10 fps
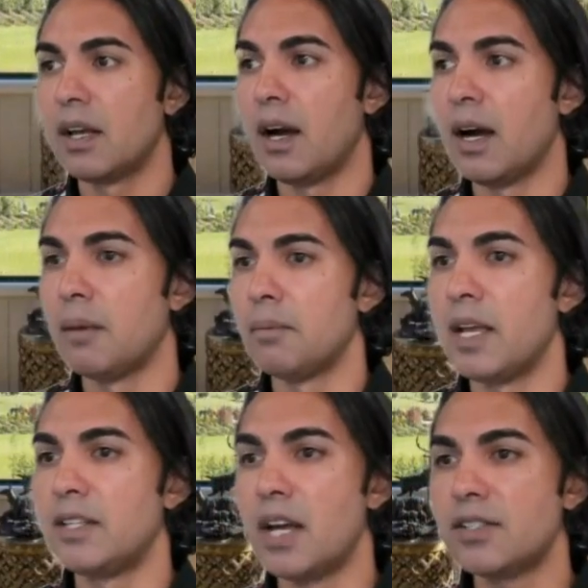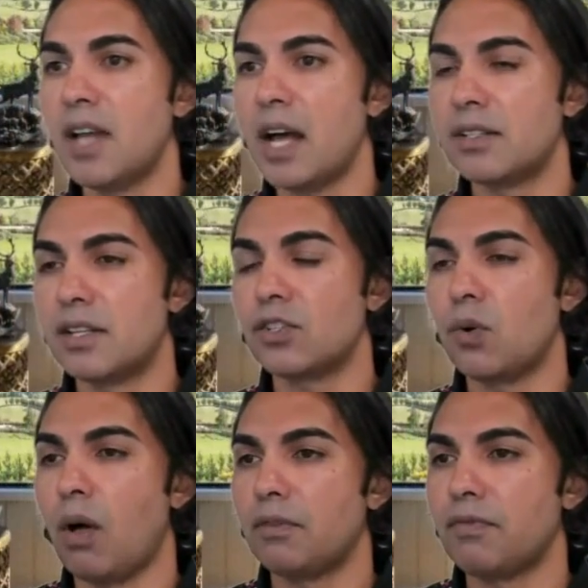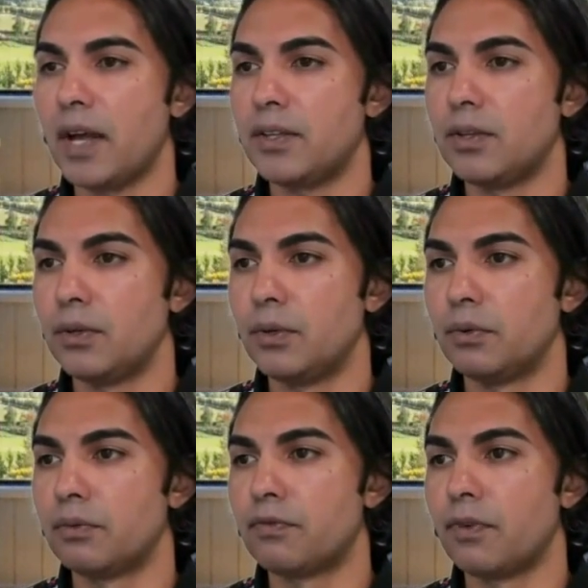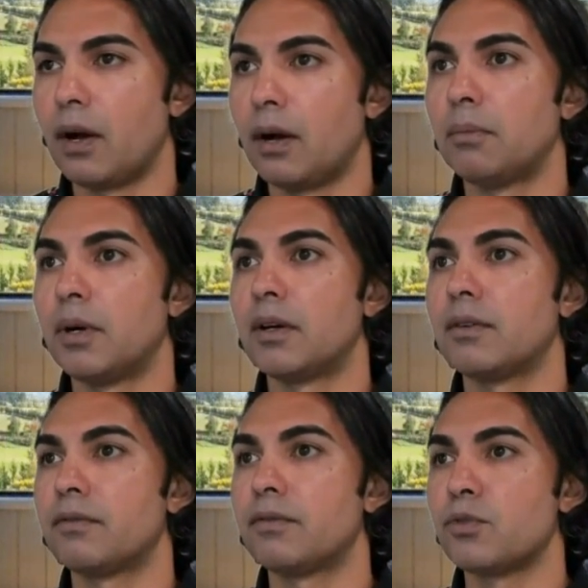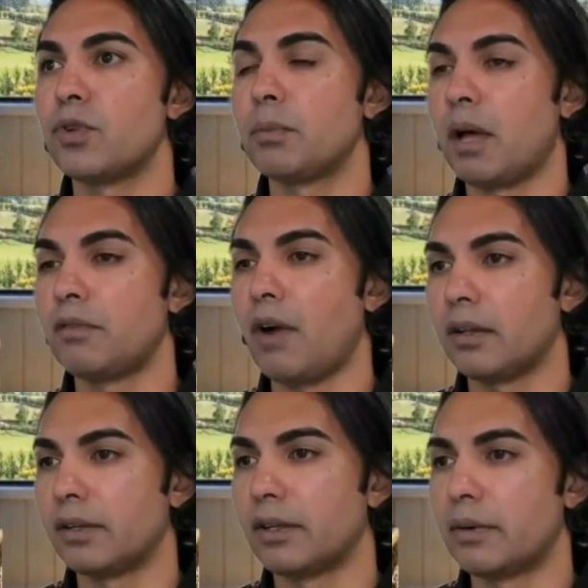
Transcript: It does not disqualify you from streamline filing.